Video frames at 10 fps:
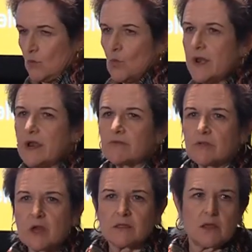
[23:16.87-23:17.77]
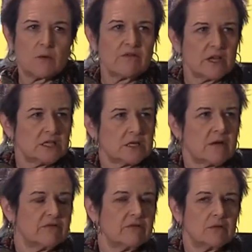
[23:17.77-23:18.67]
we never thought it would find
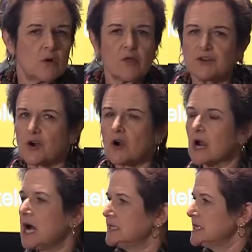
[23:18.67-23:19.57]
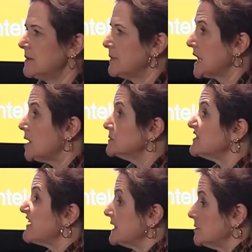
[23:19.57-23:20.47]
stuff. All the dark content becomes
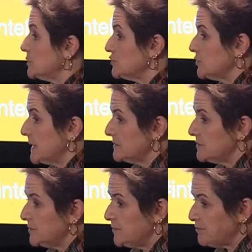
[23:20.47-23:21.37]
available to it.